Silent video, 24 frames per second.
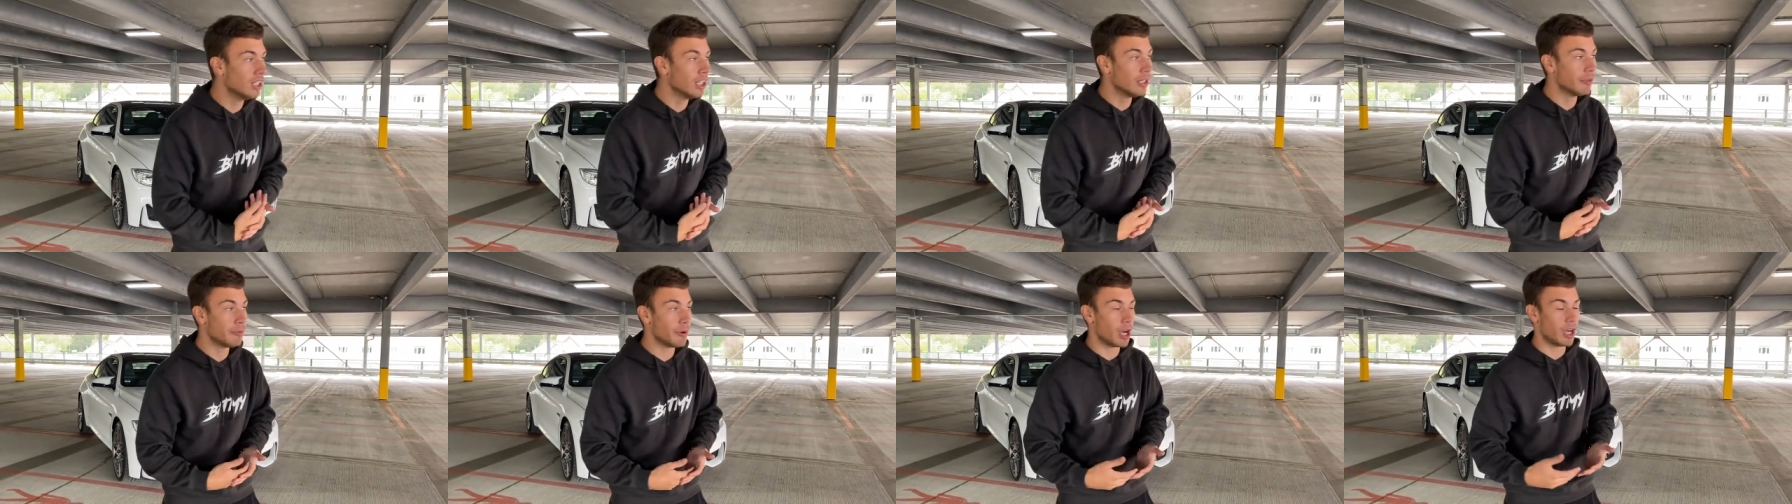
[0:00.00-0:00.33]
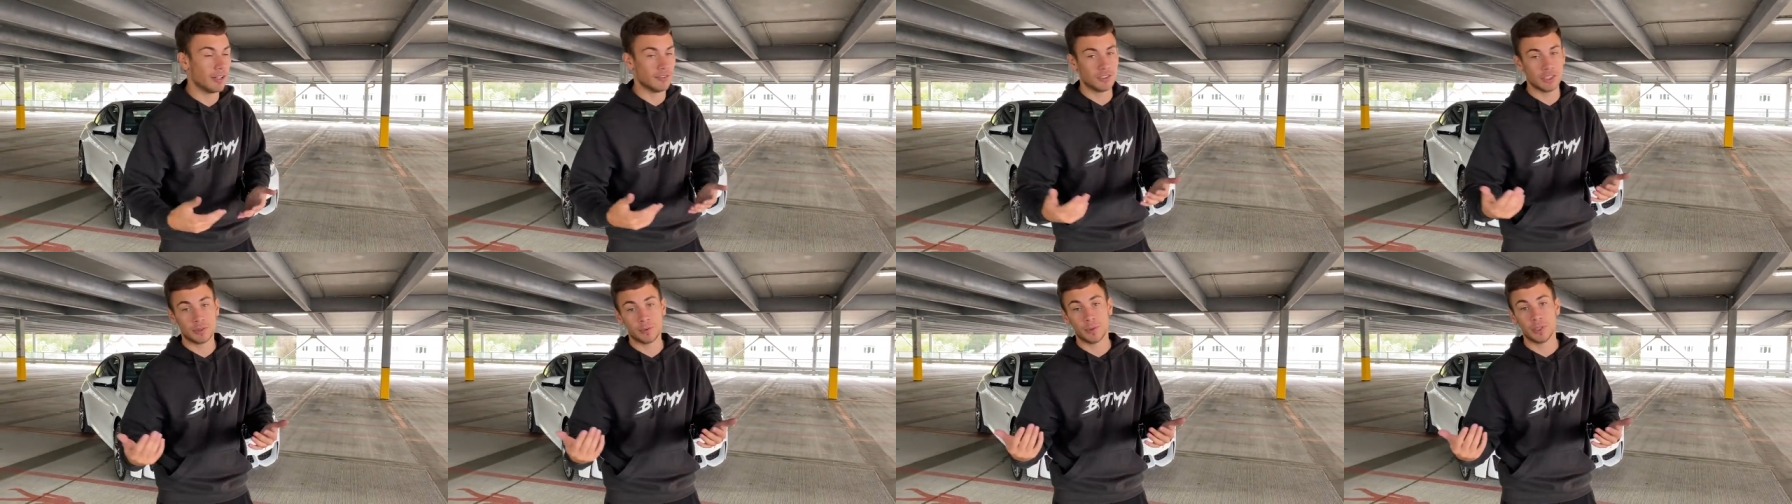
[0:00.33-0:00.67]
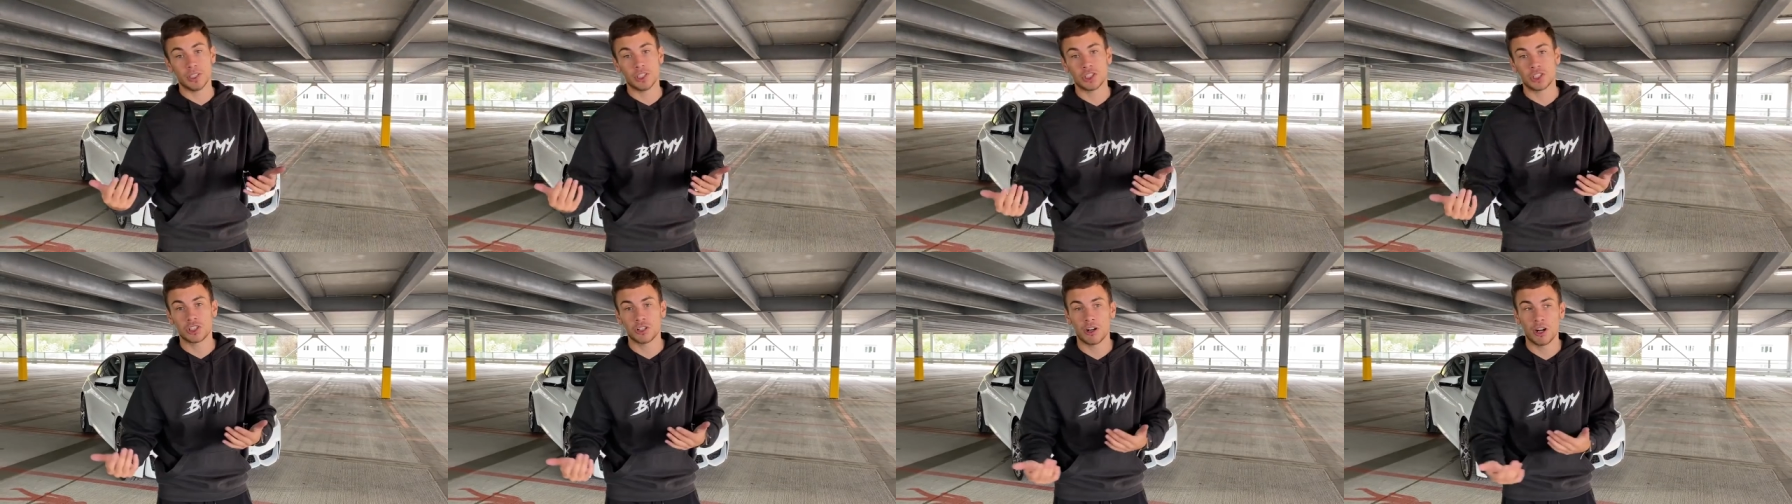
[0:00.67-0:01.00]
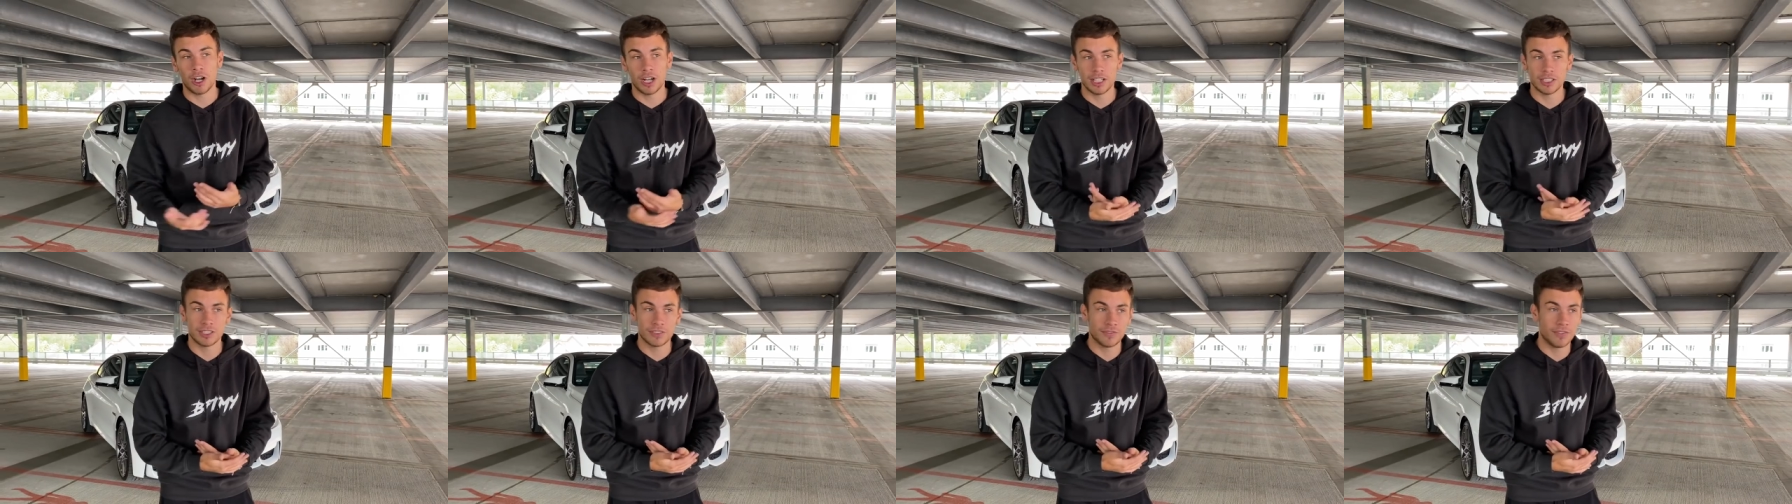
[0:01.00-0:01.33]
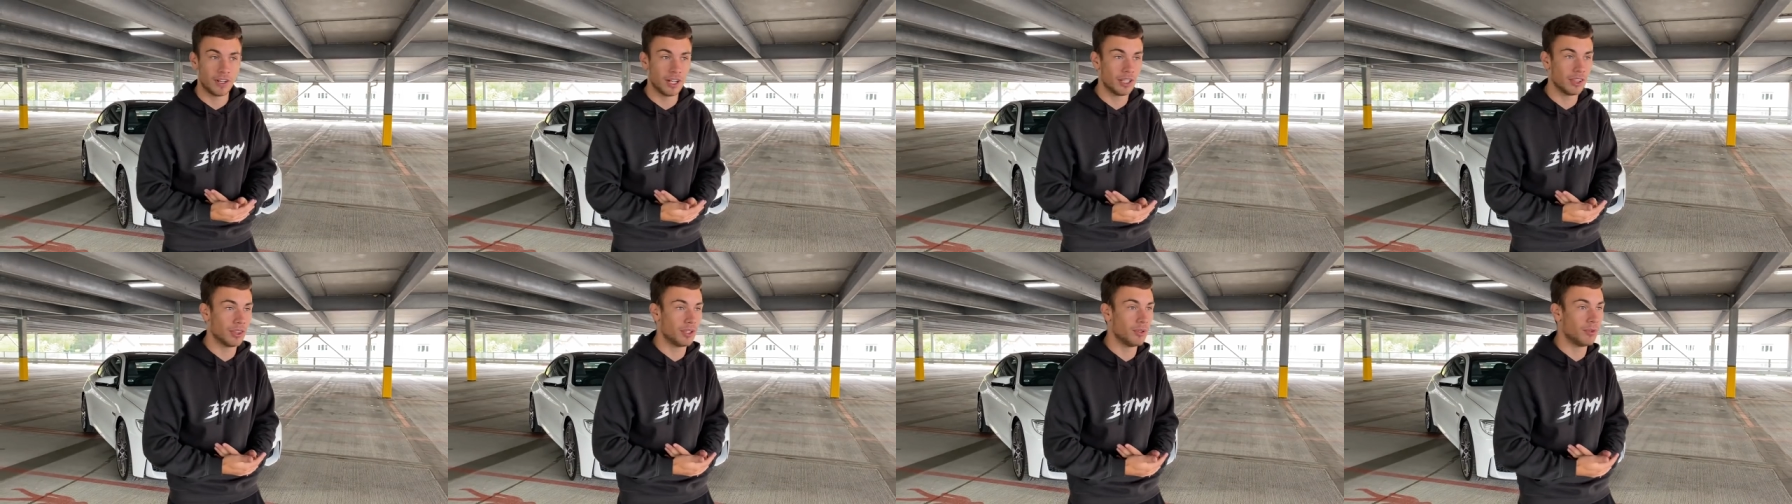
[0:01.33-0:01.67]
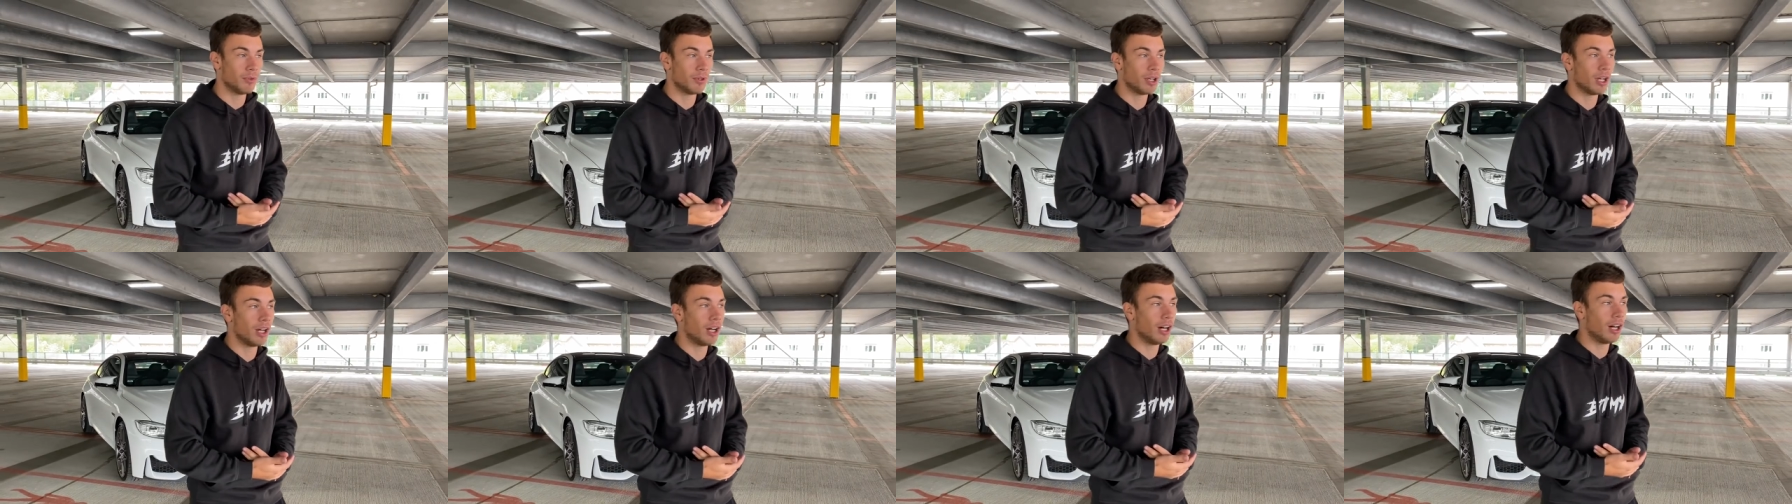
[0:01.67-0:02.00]
but I've just been trying to find a new
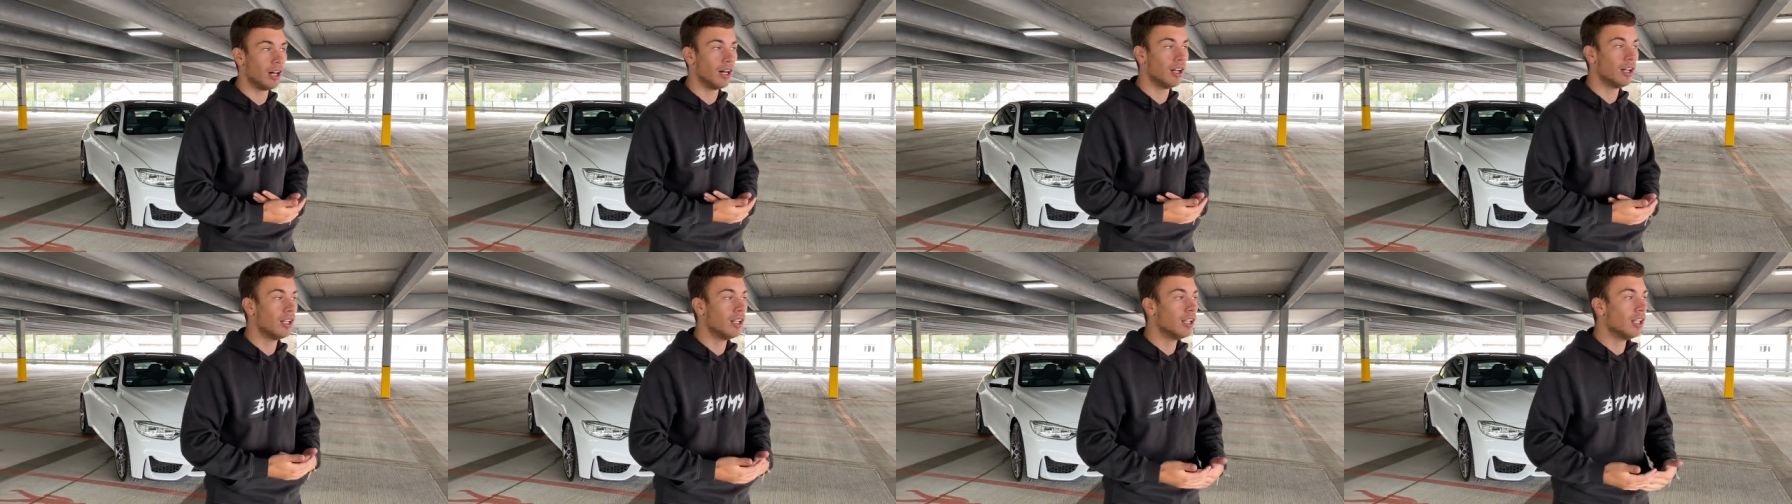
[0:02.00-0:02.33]
car.